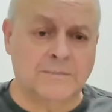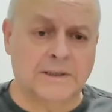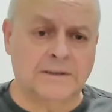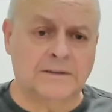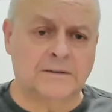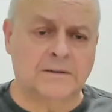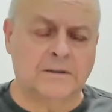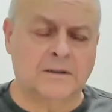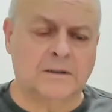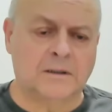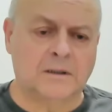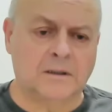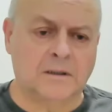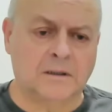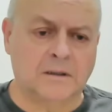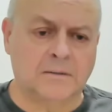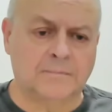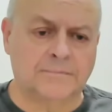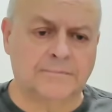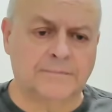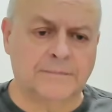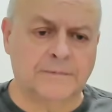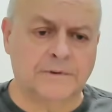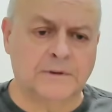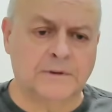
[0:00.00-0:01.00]
but uh,
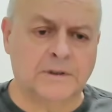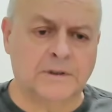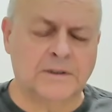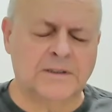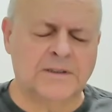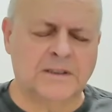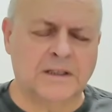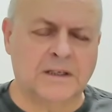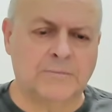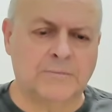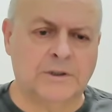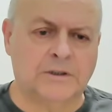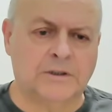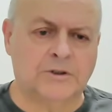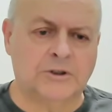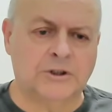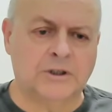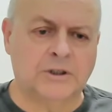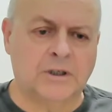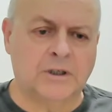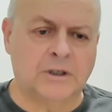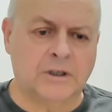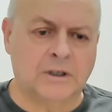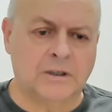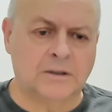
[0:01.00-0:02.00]
the Islamic
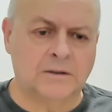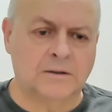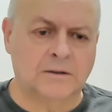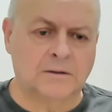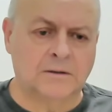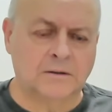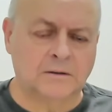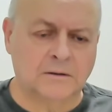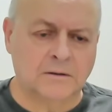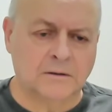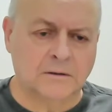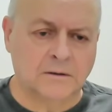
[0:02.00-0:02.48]
Jihad